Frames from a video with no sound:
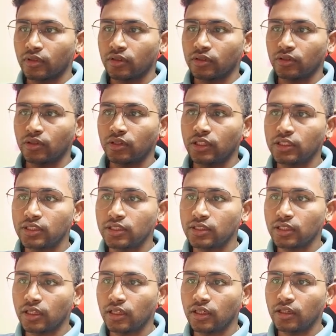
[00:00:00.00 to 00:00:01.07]
So this
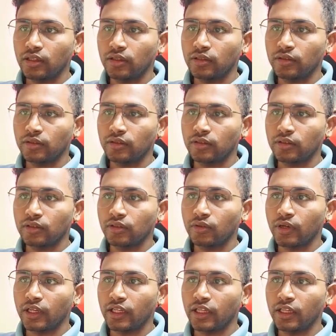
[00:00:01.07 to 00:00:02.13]
is a
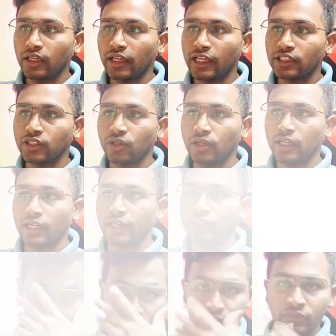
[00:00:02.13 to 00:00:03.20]
query in
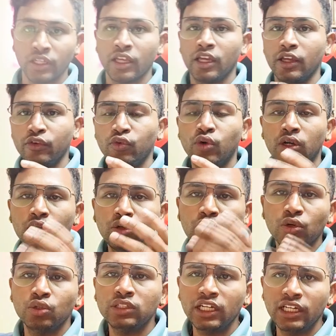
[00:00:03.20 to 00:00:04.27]
SQLite. If you want to
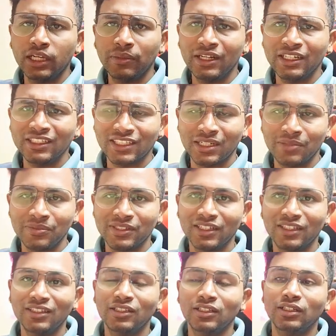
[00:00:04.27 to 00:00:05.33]
know the table
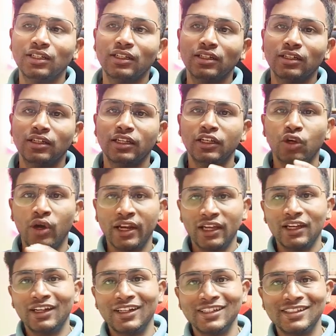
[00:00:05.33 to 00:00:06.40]
description, the in
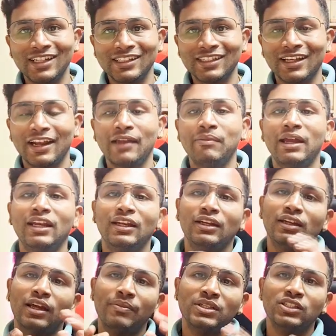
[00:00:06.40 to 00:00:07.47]
Oracle it is describe, and
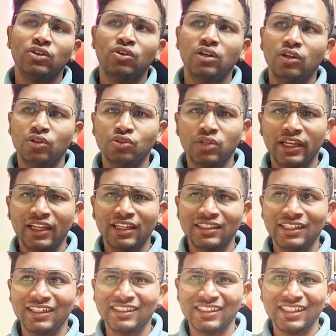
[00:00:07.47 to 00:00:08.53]
in MS SQL also I guess
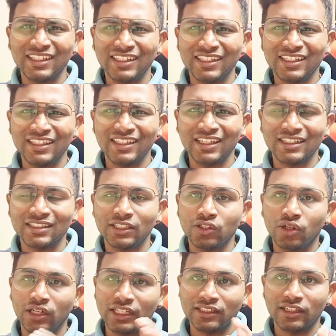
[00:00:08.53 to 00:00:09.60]
it is DESC
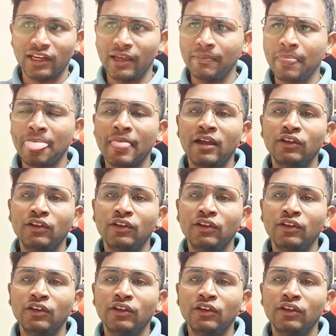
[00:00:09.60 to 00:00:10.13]
or describe.